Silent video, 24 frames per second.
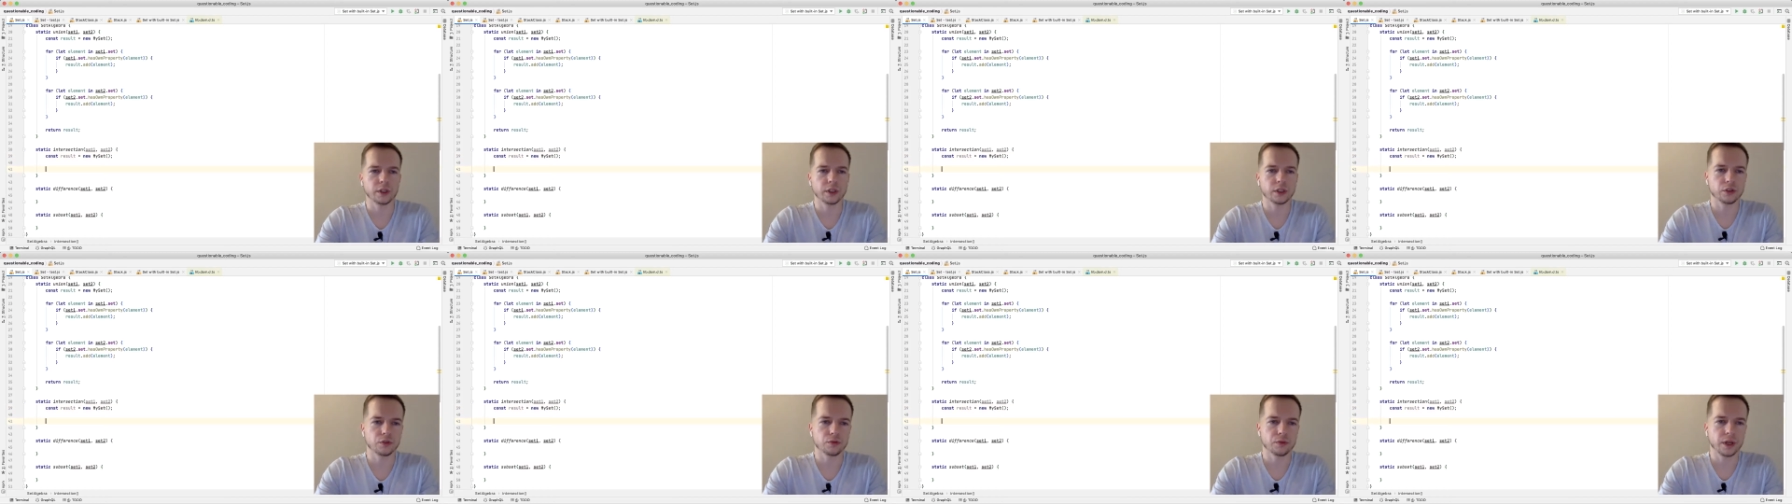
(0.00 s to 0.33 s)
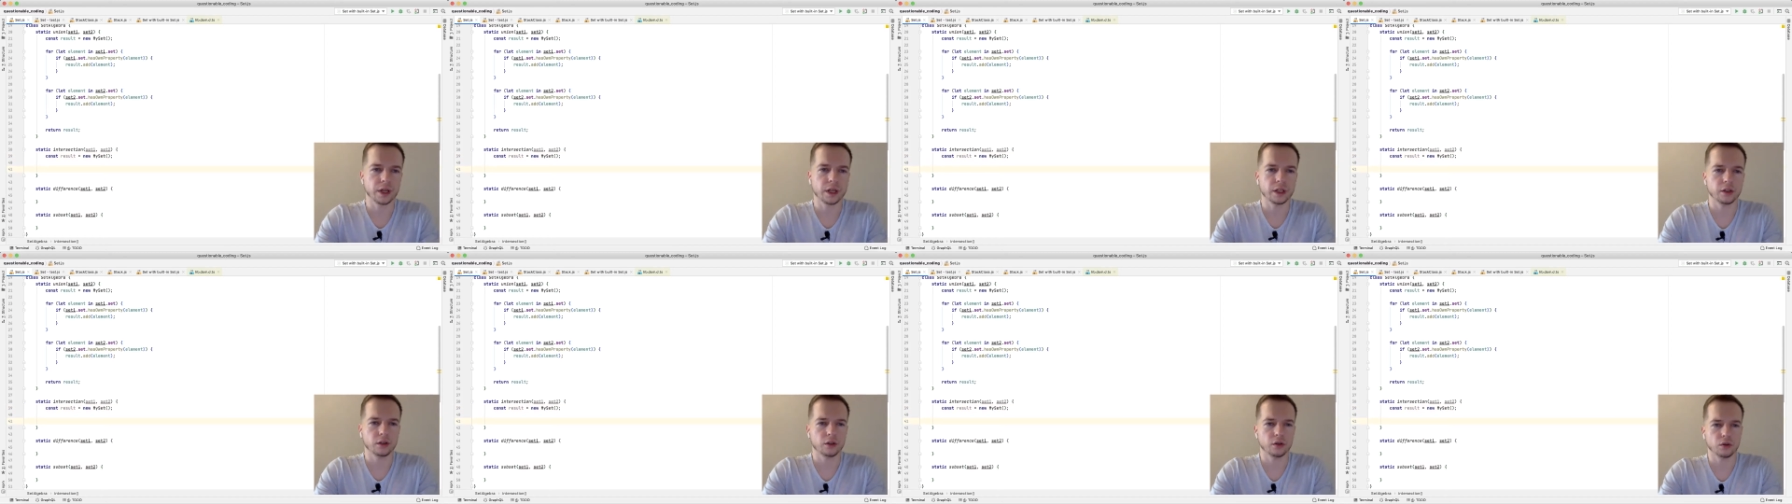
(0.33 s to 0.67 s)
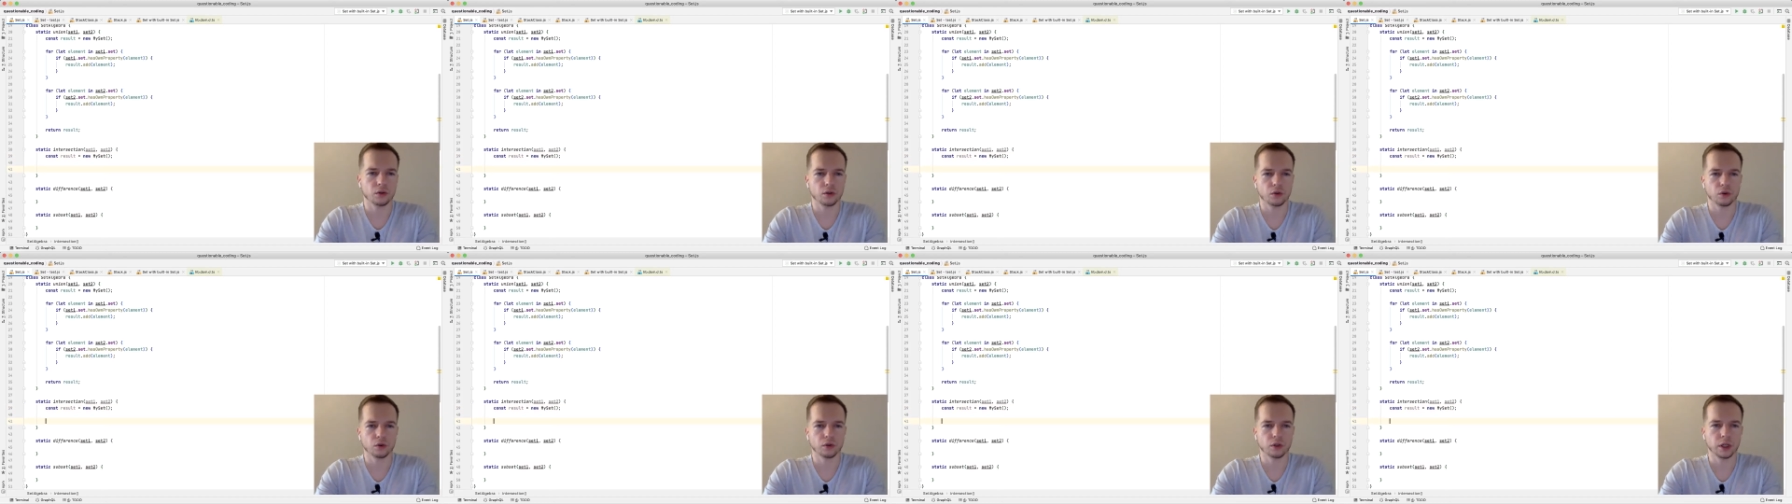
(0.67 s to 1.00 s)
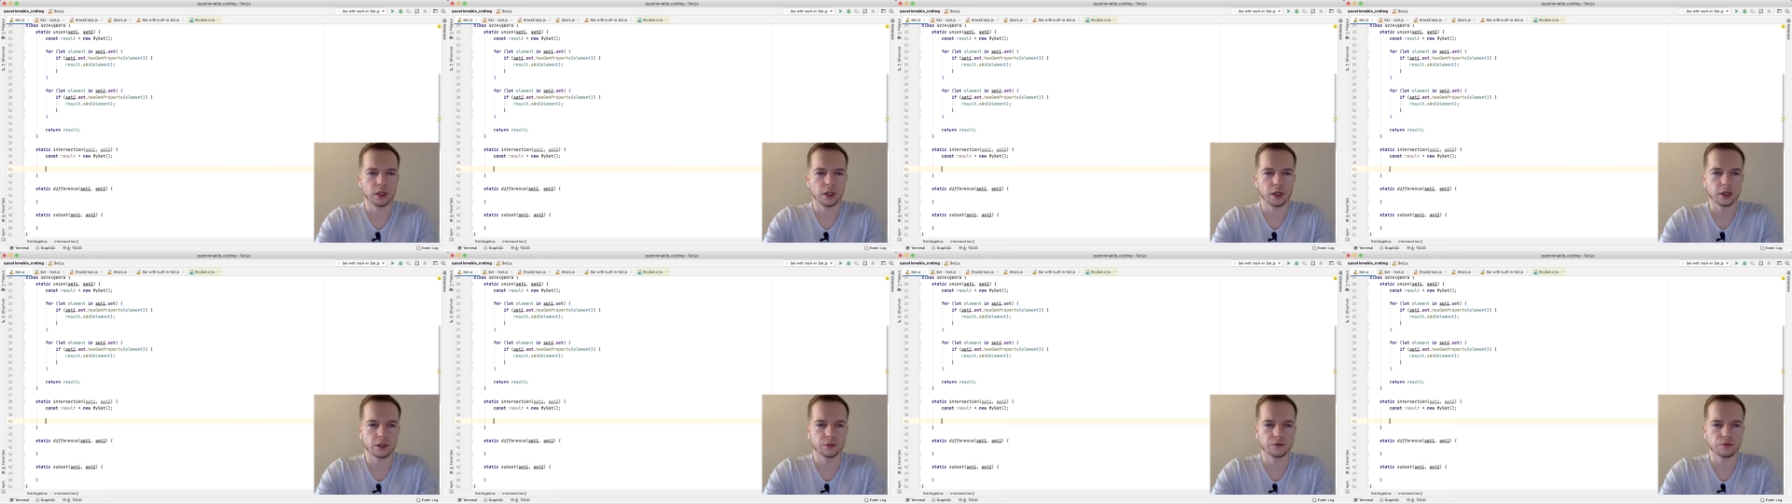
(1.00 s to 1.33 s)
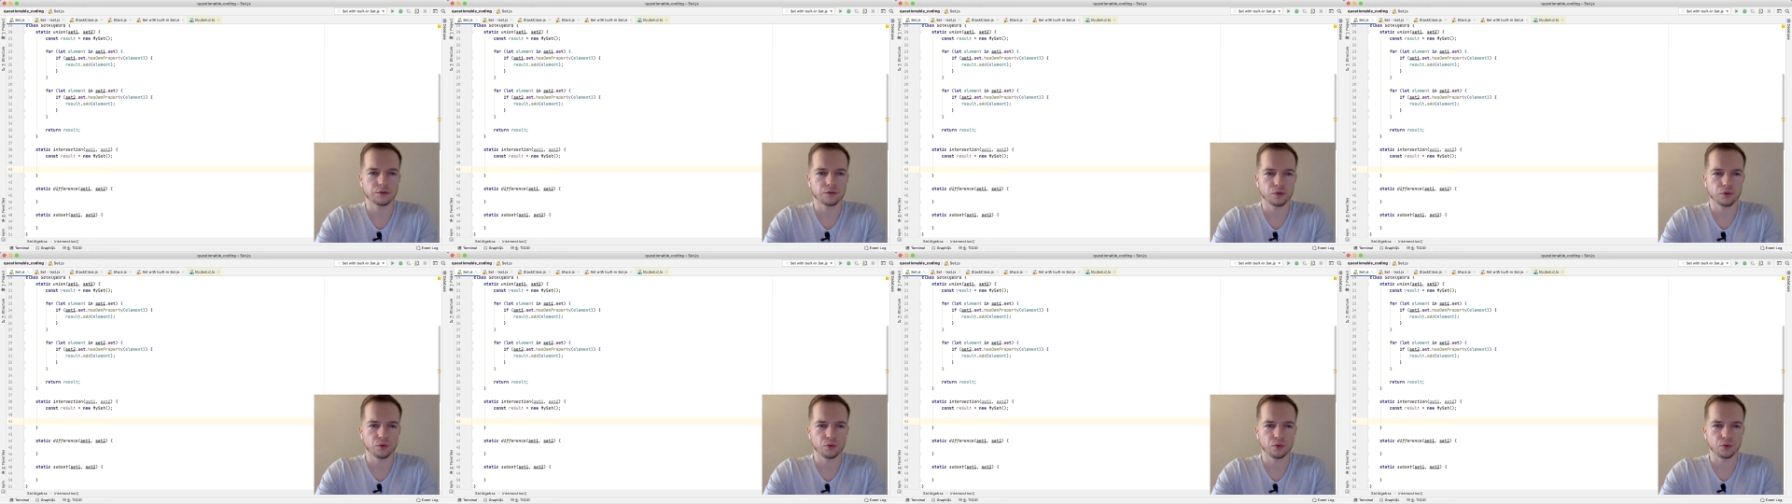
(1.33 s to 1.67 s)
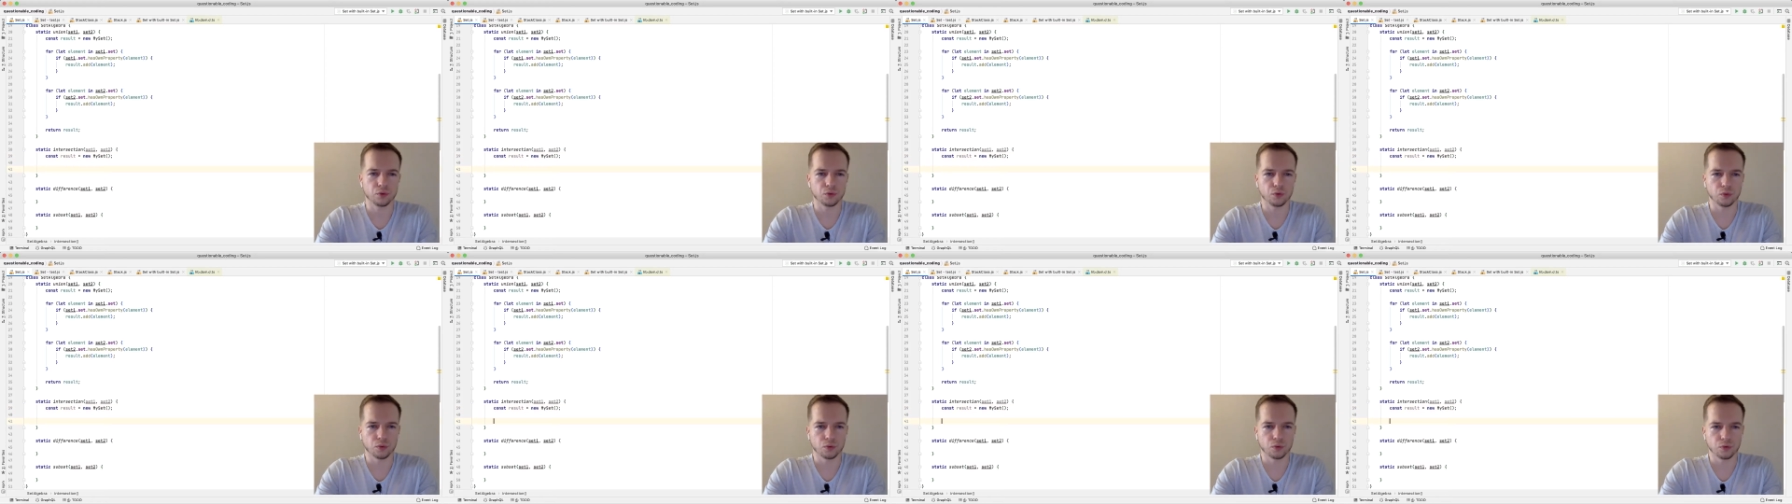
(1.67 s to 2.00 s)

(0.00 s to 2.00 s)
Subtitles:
iterate only through